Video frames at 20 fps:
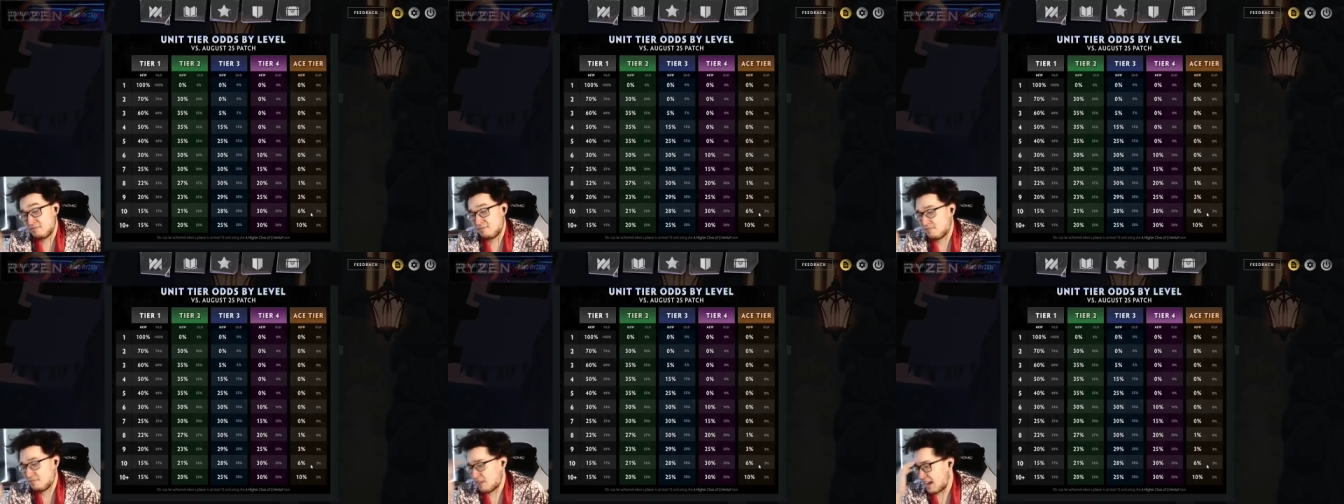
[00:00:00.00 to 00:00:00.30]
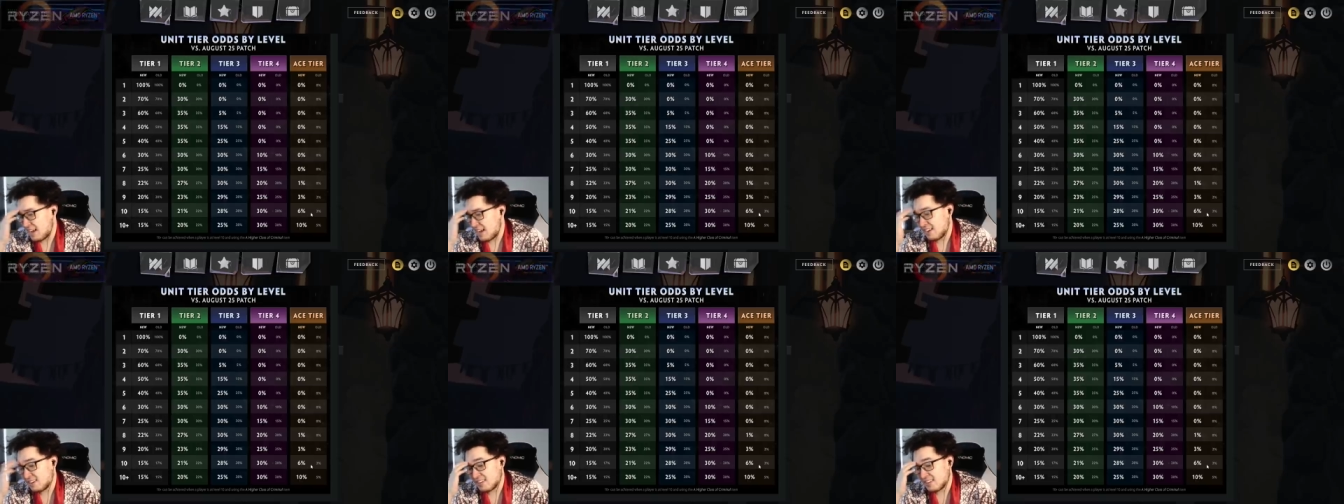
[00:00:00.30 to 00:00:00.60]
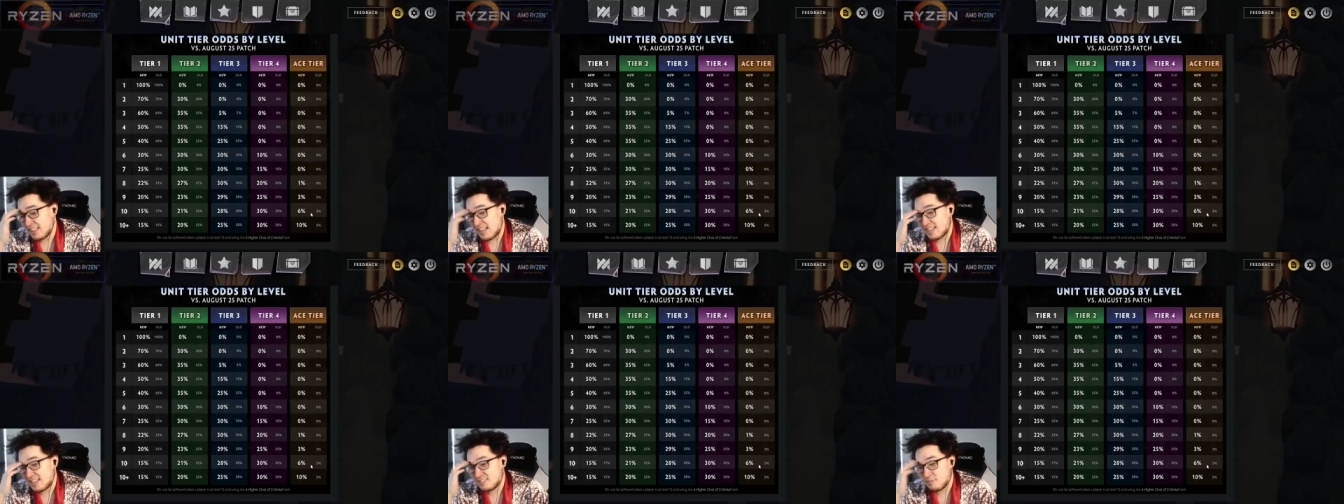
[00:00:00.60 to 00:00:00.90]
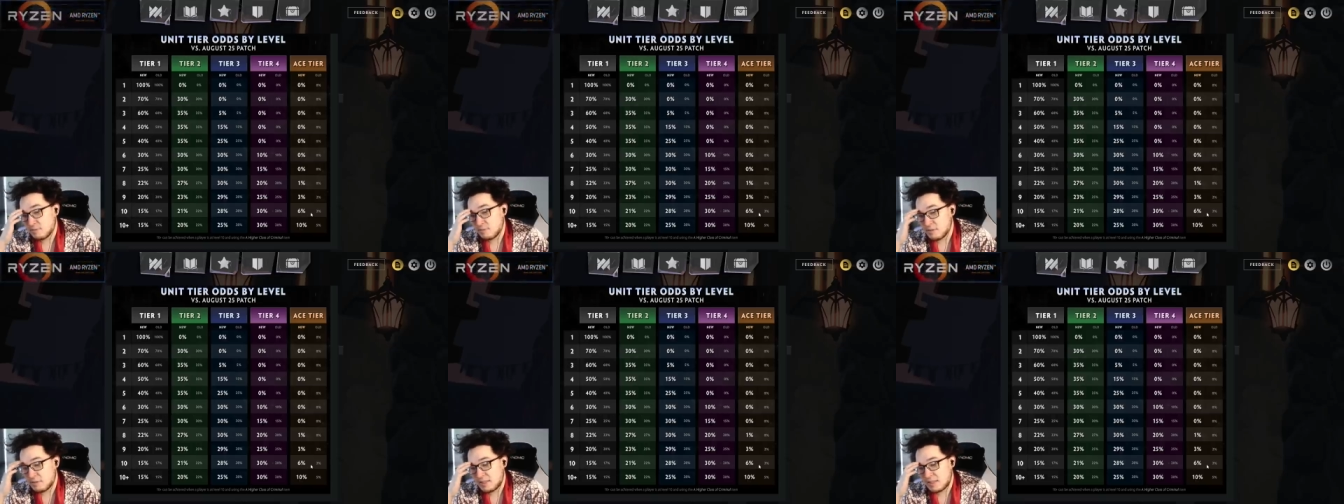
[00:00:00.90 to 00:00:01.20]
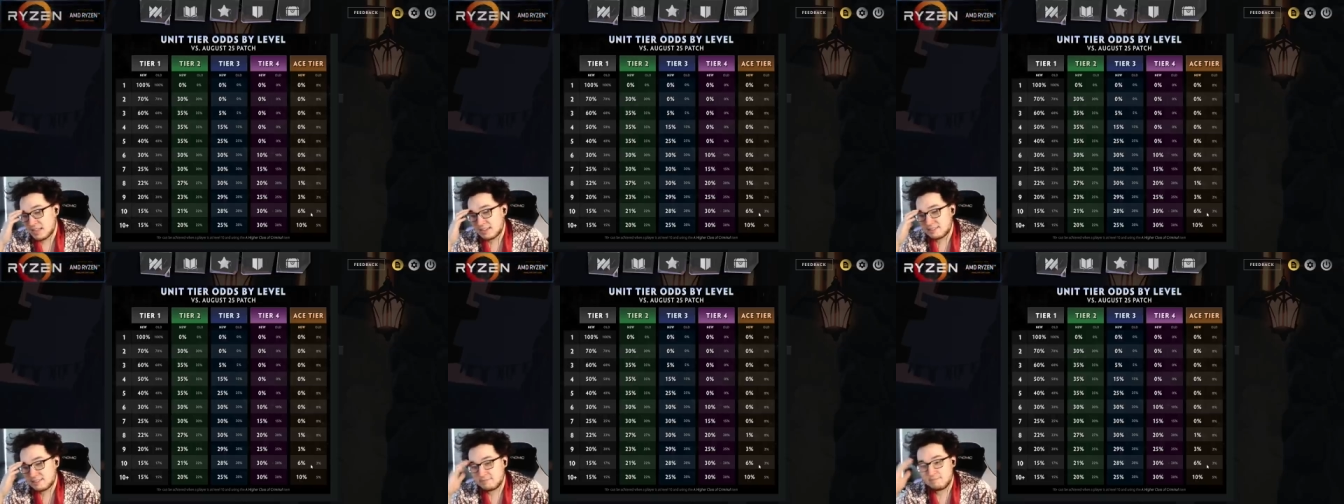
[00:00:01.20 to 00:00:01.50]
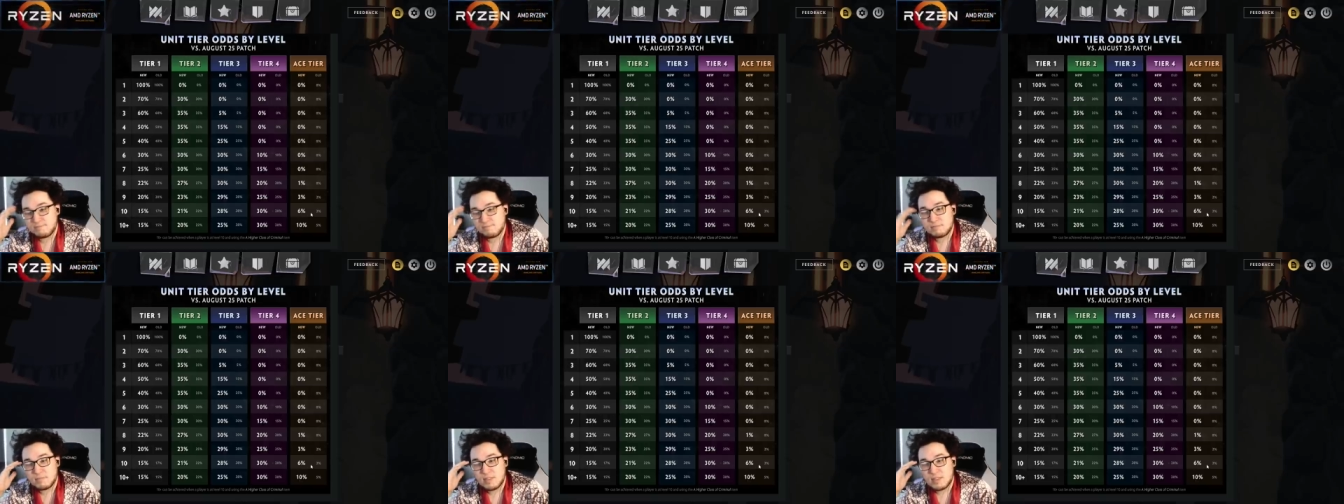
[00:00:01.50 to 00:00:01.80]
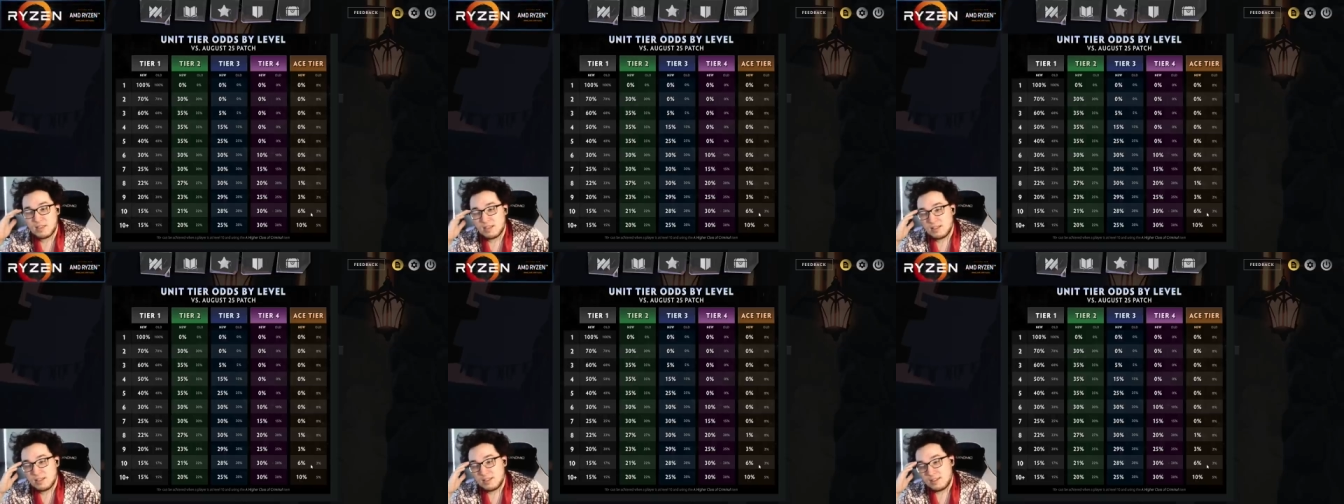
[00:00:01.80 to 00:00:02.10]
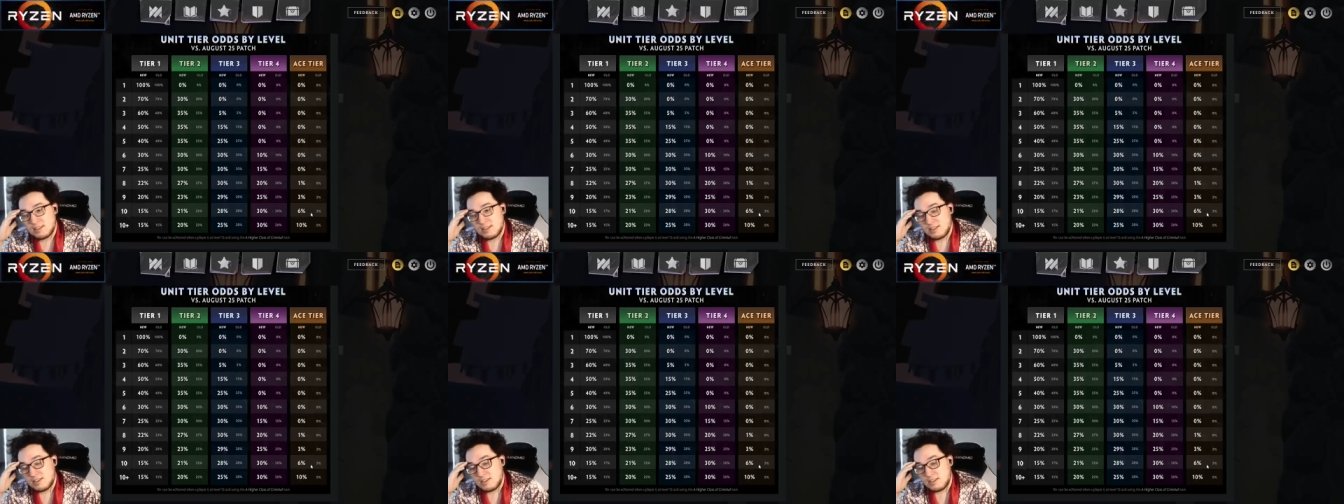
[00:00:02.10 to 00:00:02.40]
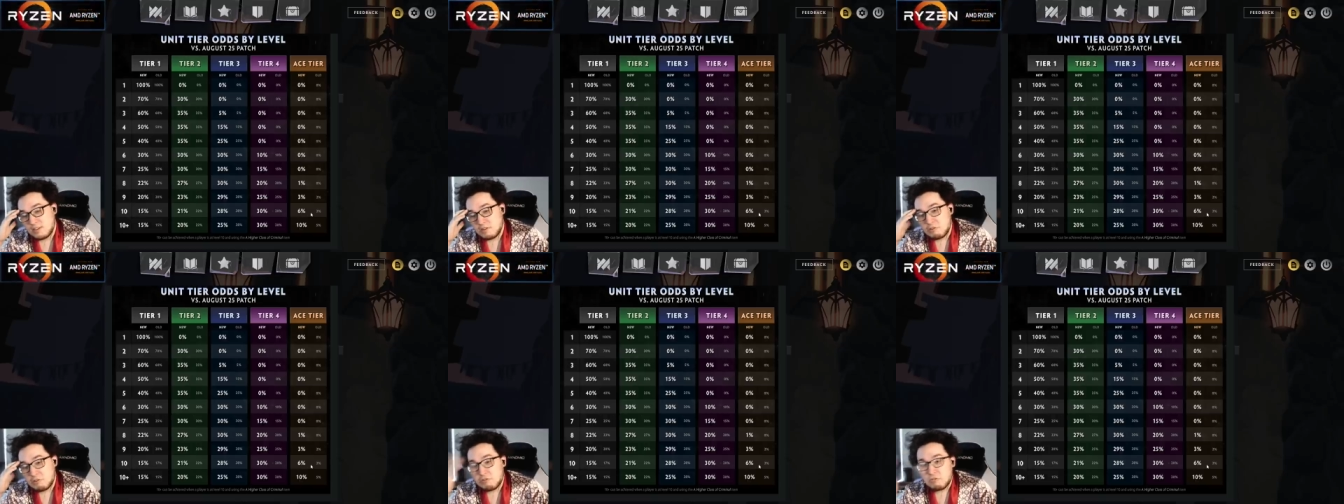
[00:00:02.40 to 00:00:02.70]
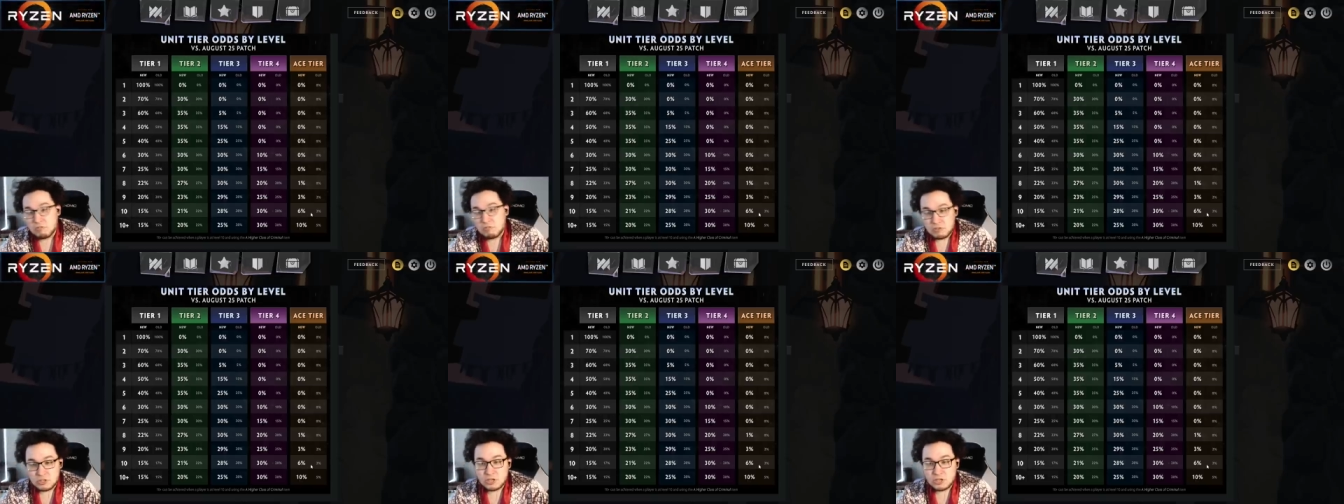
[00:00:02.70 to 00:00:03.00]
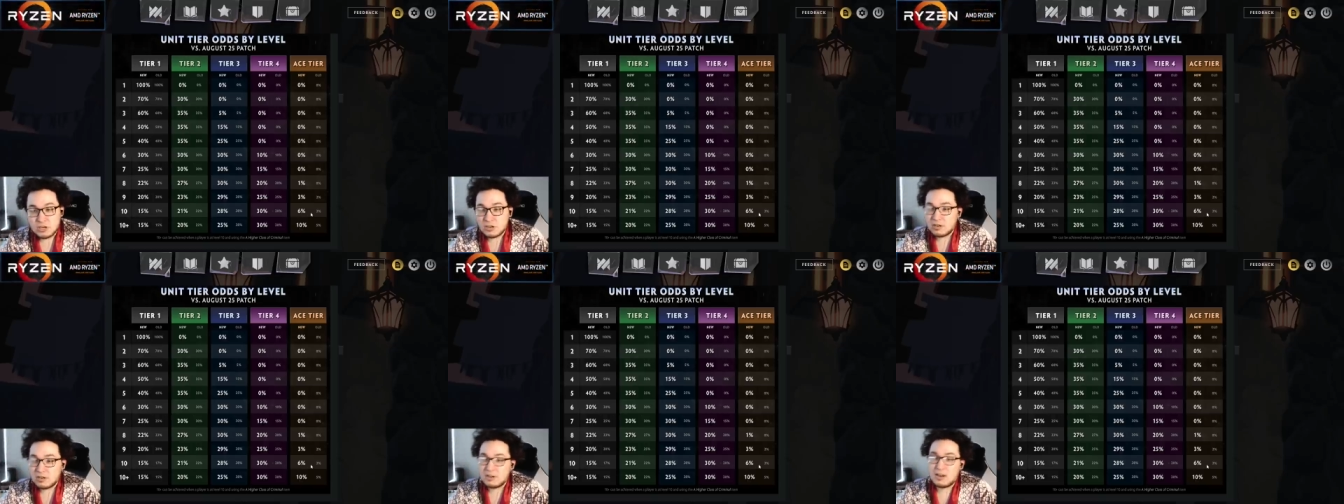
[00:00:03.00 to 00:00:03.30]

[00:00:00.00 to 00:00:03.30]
higher class with 10. Sure.